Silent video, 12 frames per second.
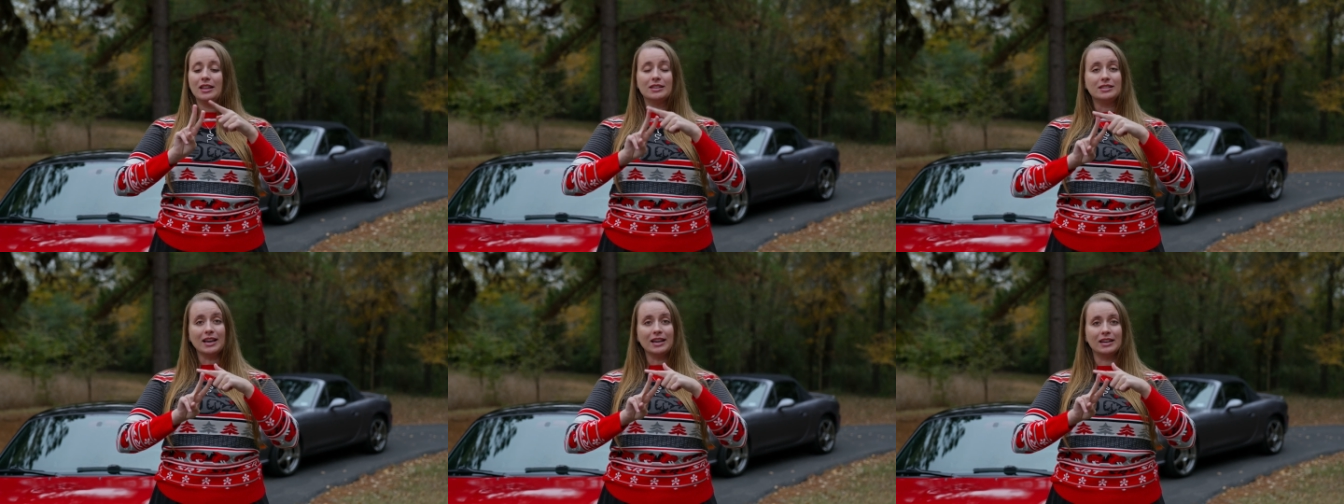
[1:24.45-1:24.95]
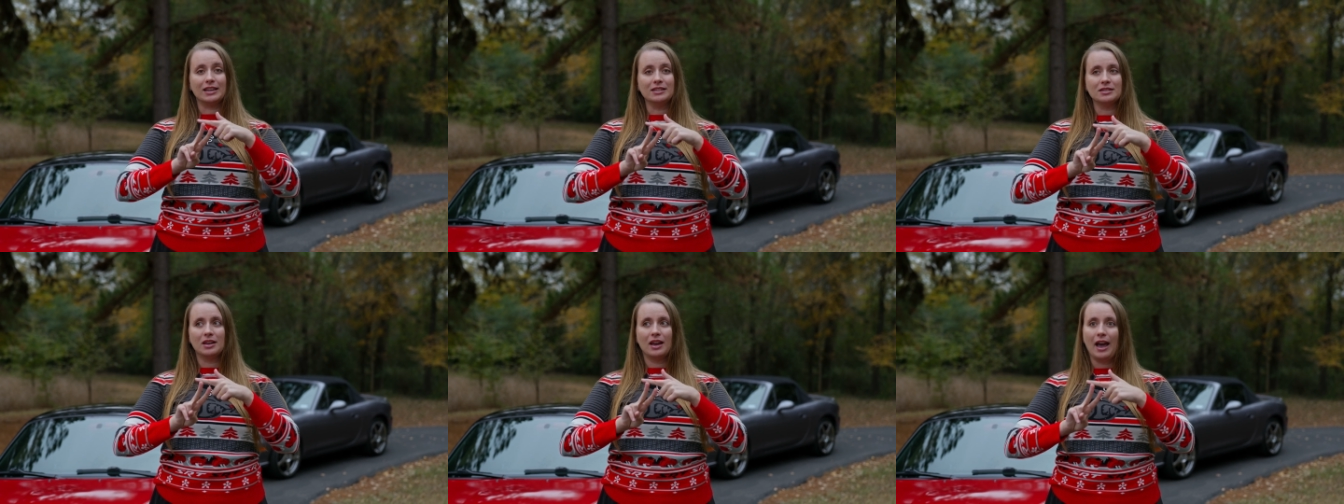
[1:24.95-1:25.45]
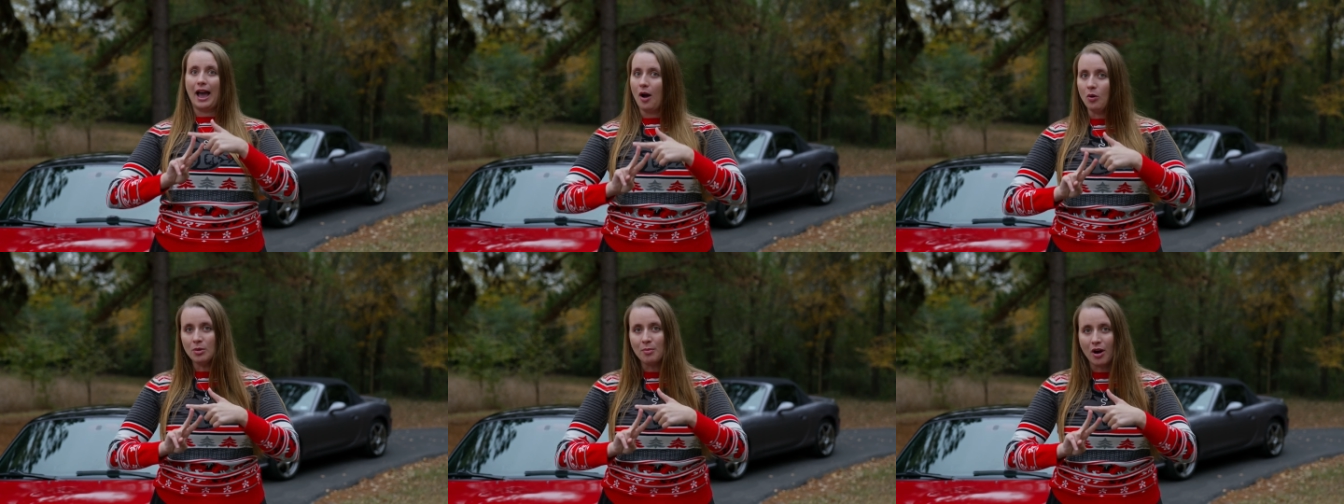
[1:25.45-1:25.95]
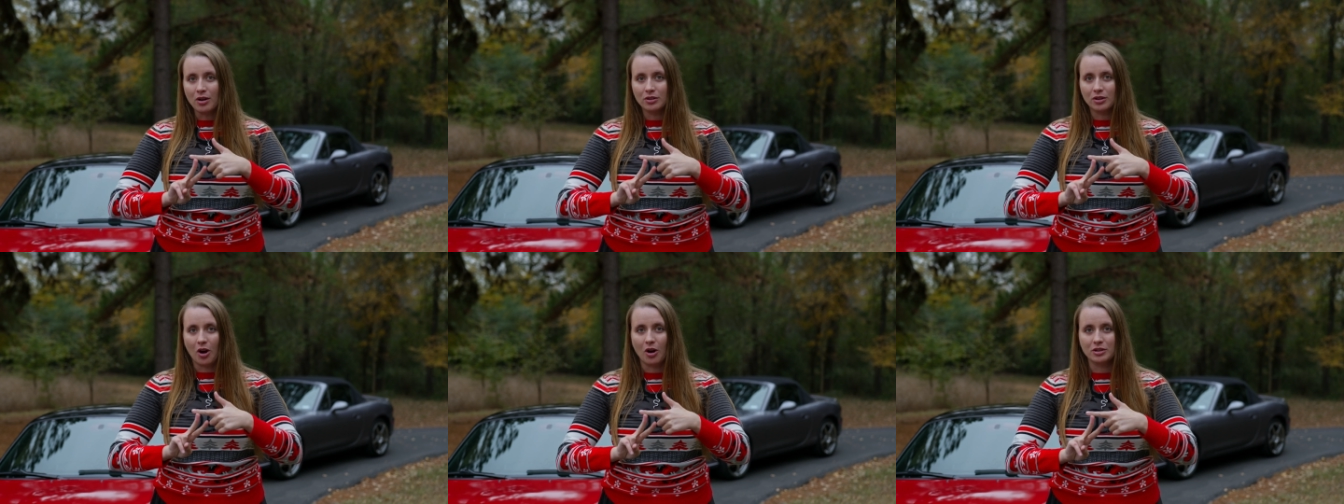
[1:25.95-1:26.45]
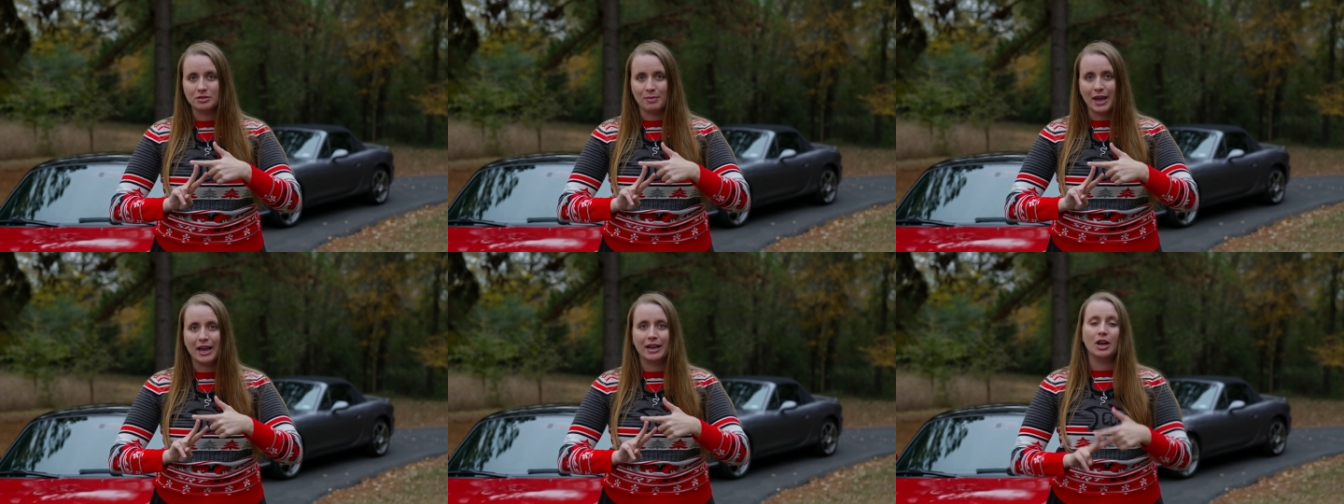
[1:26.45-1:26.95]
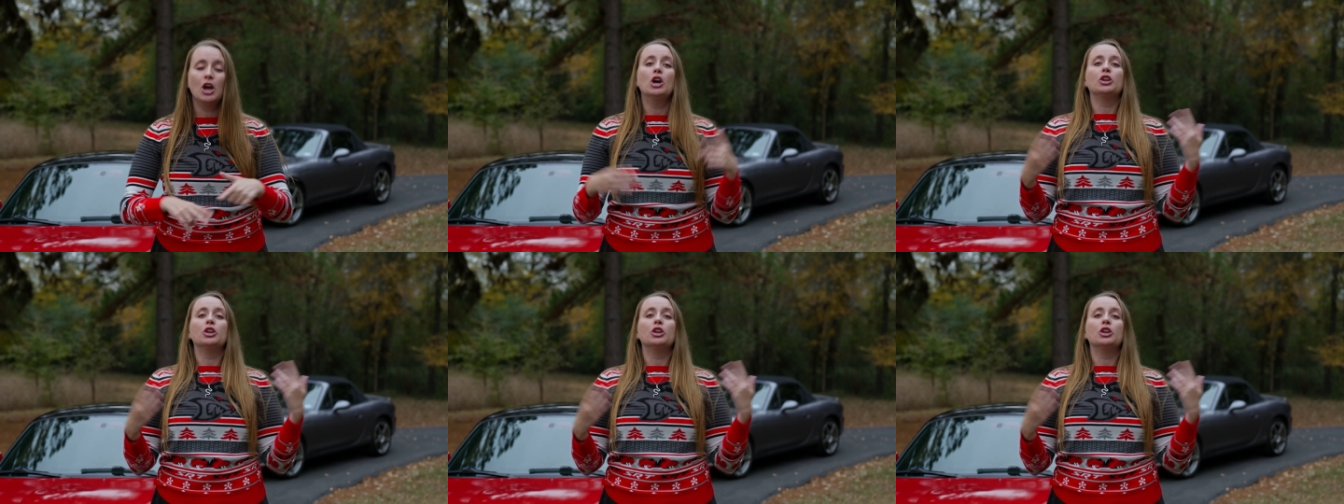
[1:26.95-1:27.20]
The second is how are modern cars made?